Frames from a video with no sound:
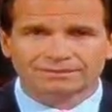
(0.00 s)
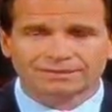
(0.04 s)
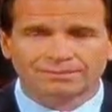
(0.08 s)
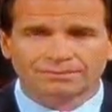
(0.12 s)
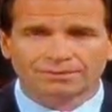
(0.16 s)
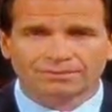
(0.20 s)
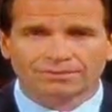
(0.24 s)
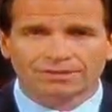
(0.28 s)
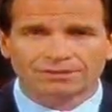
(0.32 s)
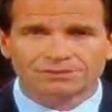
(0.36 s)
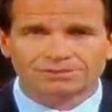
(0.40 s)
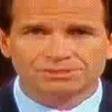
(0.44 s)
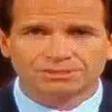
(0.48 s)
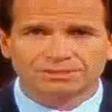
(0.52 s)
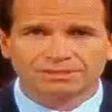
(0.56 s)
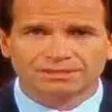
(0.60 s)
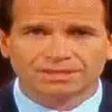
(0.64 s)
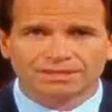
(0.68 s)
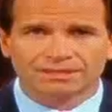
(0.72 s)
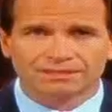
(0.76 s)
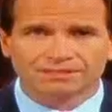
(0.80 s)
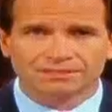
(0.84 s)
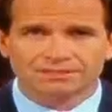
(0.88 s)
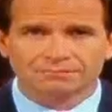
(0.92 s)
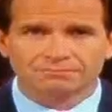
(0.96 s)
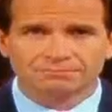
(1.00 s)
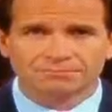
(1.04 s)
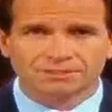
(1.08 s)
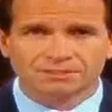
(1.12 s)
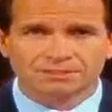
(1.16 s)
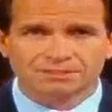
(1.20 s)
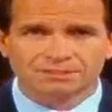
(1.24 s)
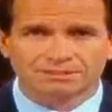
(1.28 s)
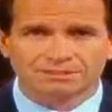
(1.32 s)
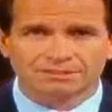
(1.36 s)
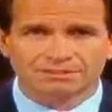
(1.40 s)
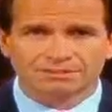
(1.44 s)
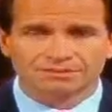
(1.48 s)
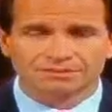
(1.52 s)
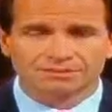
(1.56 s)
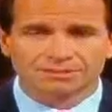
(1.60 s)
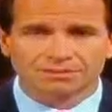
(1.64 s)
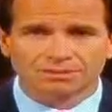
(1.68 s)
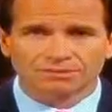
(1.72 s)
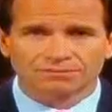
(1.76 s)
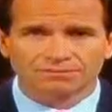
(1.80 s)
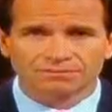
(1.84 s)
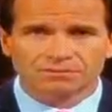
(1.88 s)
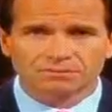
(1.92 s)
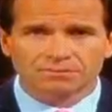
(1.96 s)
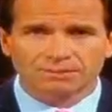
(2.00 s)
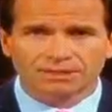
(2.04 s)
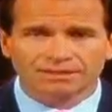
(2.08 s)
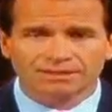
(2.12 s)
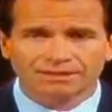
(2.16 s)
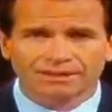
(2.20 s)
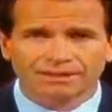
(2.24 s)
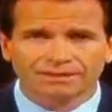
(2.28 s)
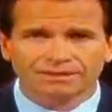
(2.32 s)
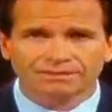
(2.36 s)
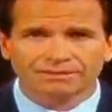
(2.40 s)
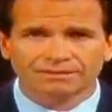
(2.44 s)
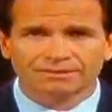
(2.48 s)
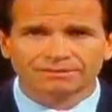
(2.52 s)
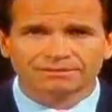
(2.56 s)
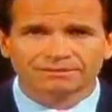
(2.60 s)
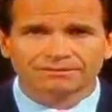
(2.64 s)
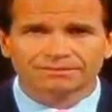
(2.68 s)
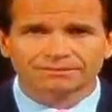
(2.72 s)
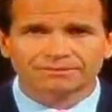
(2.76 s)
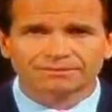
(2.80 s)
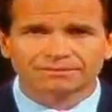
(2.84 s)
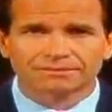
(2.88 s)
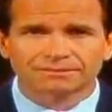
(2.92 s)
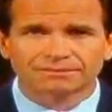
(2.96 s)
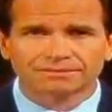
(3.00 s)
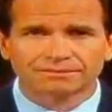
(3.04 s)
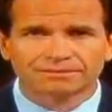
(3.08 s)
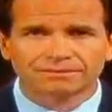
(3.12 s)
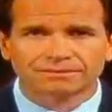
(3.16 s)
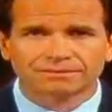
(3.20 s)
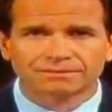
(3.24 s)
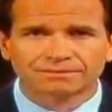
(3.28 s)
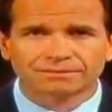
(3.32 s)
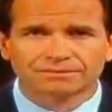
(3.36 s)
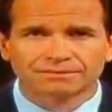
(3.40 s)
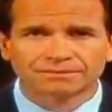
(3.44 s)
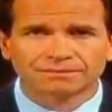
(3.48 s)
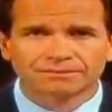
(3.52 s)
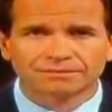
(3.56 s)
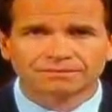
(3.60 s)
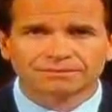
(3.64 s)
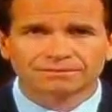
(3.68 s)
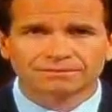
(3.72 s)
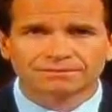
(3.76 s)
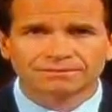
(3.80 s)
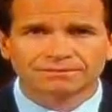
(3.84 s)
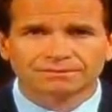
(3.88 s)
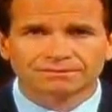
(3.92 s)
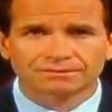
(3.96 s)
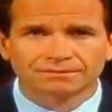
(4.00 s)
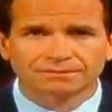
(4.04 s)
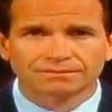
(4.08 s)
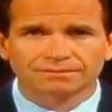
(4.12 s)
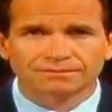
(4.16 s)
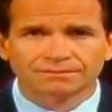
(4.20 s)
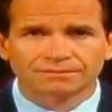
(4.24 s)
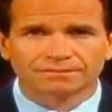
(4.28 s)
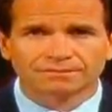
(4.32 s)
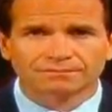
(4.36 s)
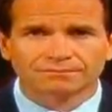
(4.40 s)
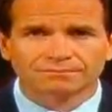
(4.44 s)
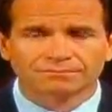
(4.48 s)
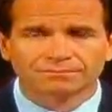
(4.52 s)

Immigration and Customs Service about that? Good morning, John.